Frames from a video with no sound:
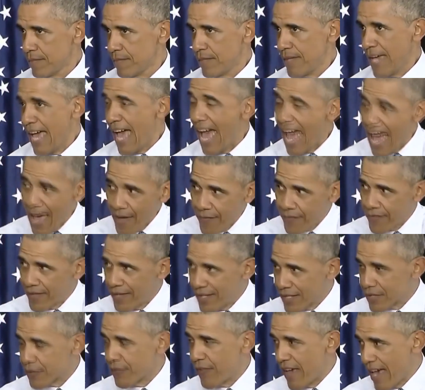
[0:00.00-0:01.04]
half
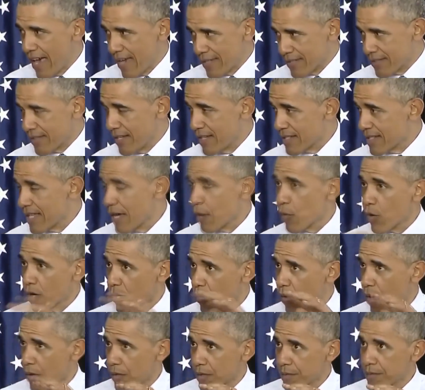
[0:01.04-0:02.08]
as fast as they were
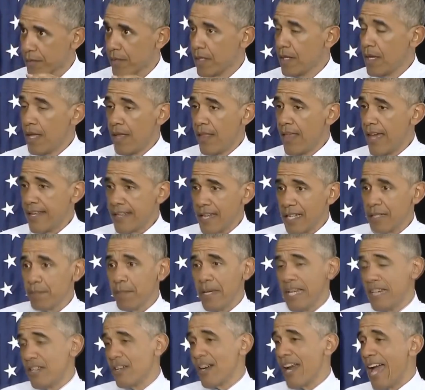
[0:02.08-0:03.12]
growing. That doesn't
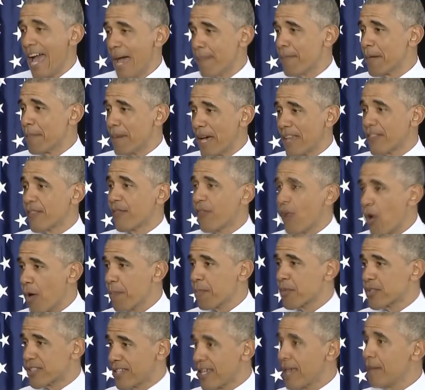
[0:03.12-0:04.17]
mean you're happy about the
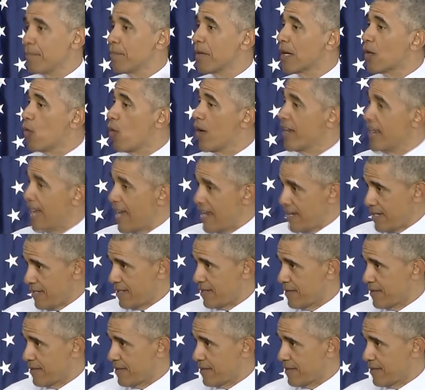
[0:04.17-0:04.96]
4%, but it wasn't 8.